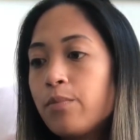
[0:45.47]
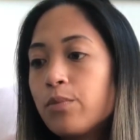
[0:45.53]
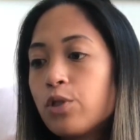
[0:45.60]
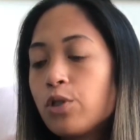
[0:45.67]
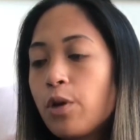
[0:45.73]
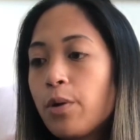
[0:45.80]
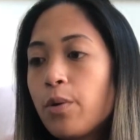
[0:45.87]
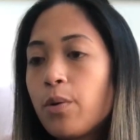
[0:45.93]

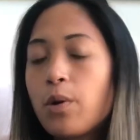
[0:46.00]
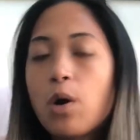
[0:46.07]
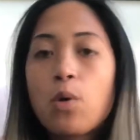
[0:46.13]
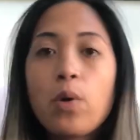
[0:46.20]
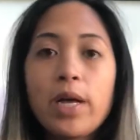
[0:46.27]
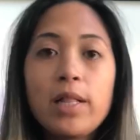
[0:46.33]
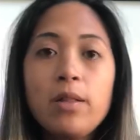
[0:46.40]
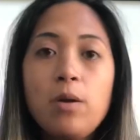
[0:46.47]
So a
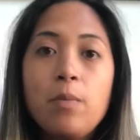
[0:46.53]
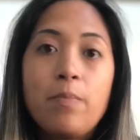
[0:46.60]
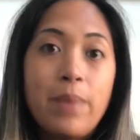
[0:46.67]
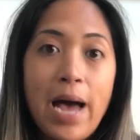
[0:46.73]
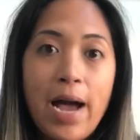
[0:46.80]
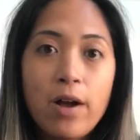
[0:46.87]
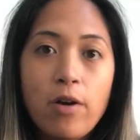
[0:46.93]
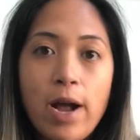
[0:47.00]
quick little
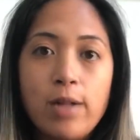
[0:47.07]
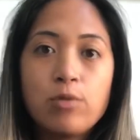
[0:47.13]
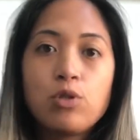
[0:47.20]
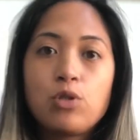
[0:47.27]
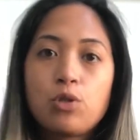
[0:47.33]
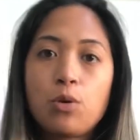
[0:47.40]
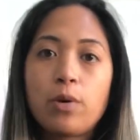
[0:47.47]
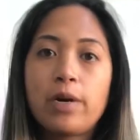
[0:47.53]
background
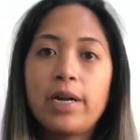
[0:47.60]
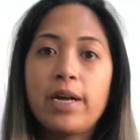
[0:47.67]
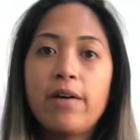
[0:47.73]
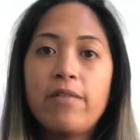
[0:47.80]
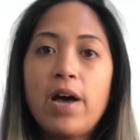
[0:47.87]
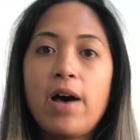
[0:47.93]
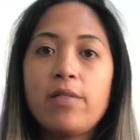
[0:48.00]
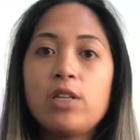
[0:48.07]
story
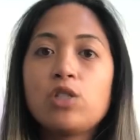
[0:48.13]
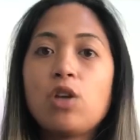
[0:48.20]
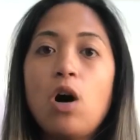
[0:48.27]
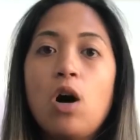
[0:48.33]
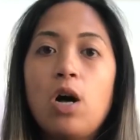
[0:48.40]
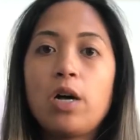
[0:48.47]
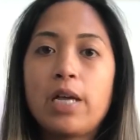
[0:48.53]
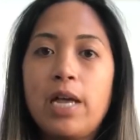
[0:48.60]
of how this
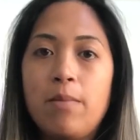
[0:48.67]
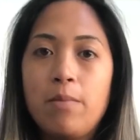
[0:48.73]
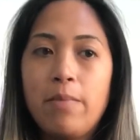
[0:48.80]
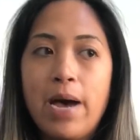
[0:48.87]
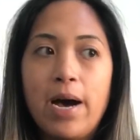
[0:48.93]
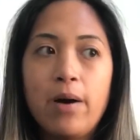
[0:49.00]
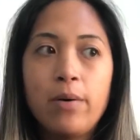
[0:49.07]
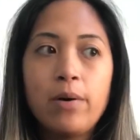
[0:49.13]
all came
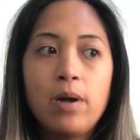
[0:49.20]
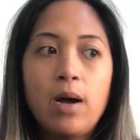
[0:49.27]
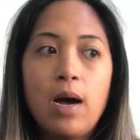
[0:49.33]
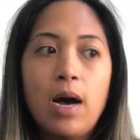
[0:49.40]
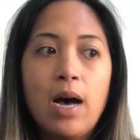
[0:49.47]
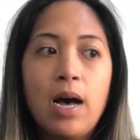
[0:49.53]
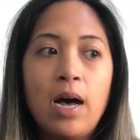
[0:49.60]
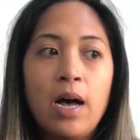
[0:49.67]
about.
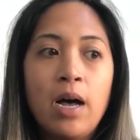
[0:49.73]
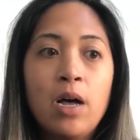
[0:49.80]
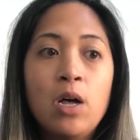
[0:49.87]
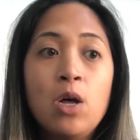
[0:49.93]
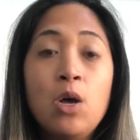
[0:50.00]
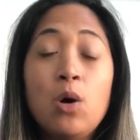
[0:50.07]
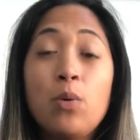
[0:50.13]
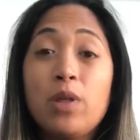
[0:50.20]

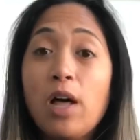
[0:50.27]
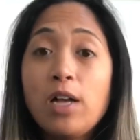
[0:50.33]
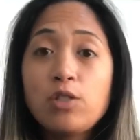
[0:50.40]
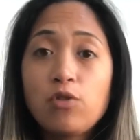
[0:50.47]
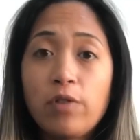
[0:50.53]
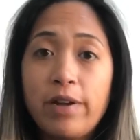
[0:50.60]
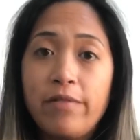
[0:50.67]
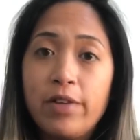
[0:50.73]
We
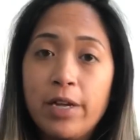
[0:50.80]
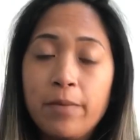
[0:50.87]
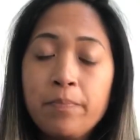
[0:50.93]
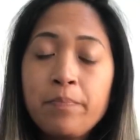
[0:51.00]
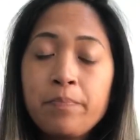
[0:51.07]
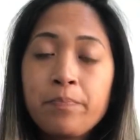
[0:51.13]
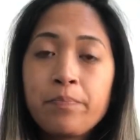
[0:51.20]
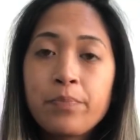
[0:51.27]
lost Raven.
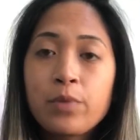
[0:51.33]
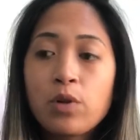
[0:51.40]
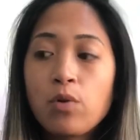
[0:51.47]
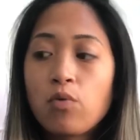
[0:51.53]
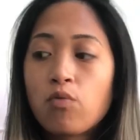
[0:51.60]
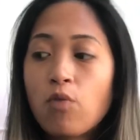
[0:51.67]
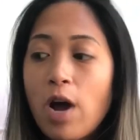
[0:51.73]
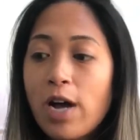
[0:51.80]

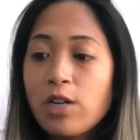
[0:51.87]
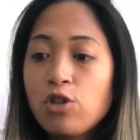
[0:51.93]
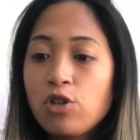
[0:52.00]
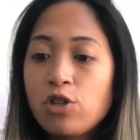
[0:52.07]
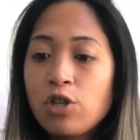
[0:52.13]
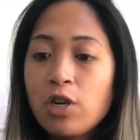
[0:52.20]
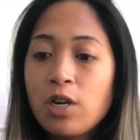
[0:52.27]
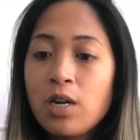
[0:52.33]

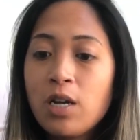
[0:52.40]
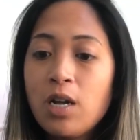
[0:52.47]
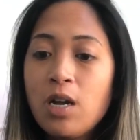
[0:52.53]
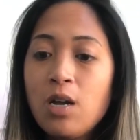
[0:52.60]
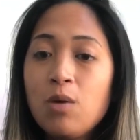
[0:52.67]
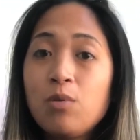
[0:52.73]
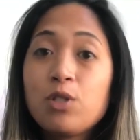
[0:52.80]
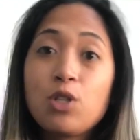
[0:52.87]
Rush
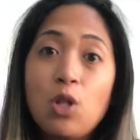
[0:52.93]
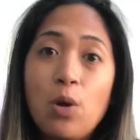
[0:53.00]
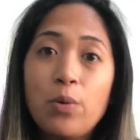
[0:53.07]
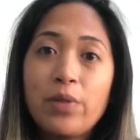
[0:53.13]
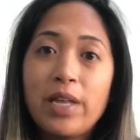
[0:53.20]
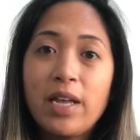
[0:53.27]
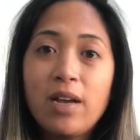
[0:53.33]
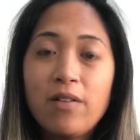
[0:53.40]
was
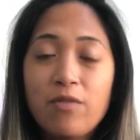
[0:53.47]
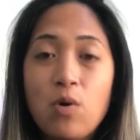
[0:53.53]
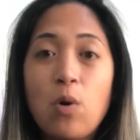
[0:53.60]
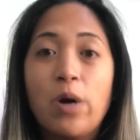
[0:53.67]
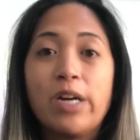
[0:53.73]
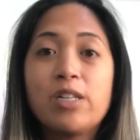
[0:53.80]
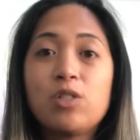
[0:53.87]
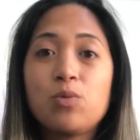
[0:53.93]
lonely, of
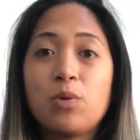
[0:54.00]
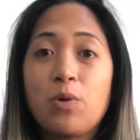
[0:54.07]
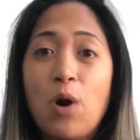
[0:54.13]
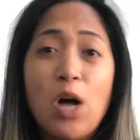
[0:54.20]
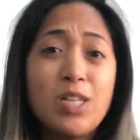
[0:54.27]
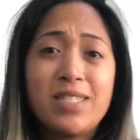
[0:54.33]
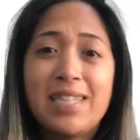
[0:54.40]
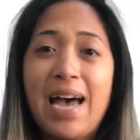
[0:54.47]
course. We were
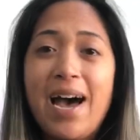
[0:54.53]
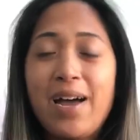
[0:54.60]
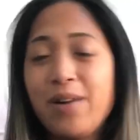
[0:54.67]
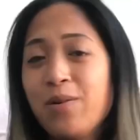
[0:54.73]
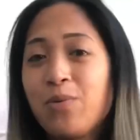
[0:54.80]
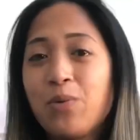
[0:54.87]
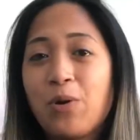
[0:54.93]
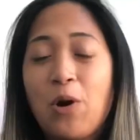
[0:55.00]
all sad.
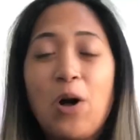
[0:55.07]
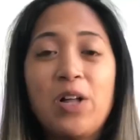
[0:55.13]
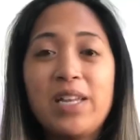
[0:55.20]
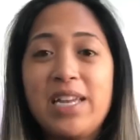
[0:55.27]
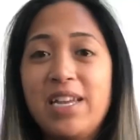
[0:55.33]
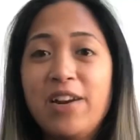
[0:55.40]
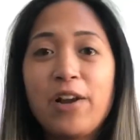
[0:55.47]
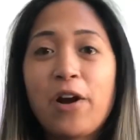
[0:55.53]
We were all
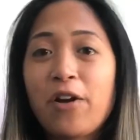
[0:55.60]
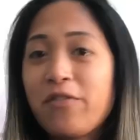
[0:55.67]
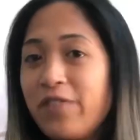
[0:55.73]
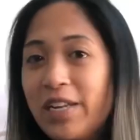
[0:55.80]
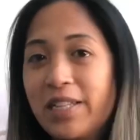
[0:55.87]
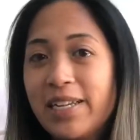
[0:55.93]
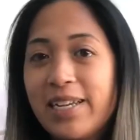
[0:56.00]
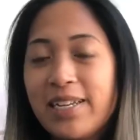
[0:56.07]
eating our
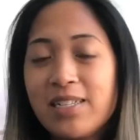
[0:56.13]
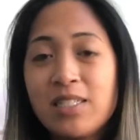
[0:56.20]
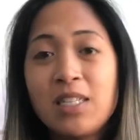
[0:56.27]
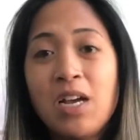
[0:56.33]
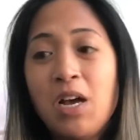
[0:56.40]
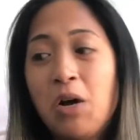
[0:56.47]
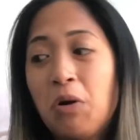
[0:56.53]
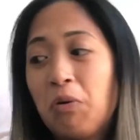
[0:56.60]
feelings.
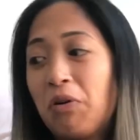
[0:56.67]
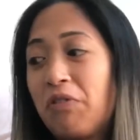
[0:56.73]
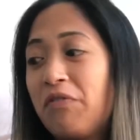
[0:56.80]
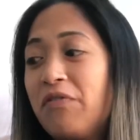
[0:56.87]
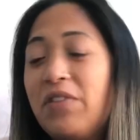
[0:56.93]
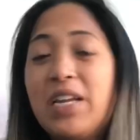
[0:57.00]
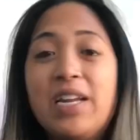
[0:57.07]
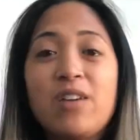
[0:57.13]
We were
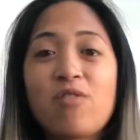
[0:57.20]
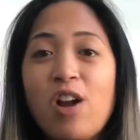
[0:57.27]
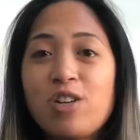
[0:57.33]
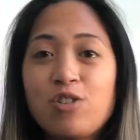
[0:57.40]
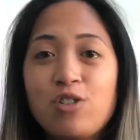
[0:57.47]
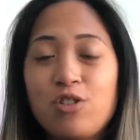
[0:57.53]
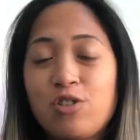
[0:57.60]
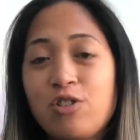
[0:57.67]
feeding
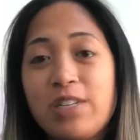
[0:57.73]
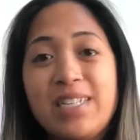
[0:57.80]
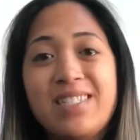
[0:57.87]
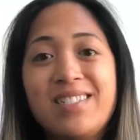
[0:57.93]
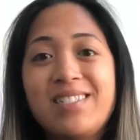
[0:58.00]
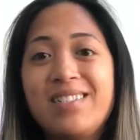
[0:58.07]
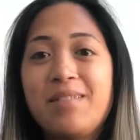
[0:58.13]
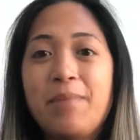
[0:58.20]
Rush
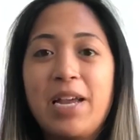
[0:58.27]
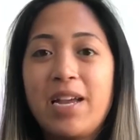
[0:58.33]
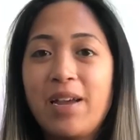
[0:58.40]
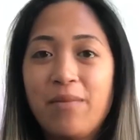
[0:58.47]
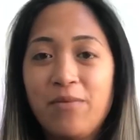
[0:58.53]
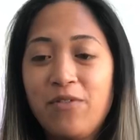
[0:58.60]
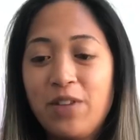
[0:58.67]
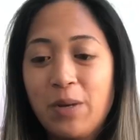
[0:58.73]
treats to make
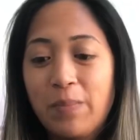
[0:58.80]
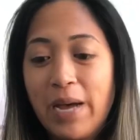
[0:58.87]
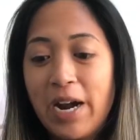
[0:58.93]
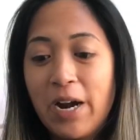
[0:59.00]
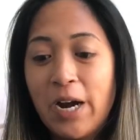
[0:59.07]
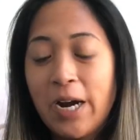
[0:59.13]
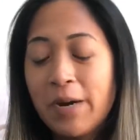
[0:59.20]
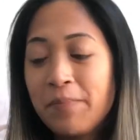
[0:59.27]
him feel
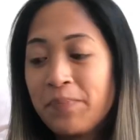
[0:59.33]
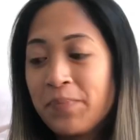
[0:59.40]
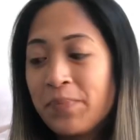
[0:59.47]
better.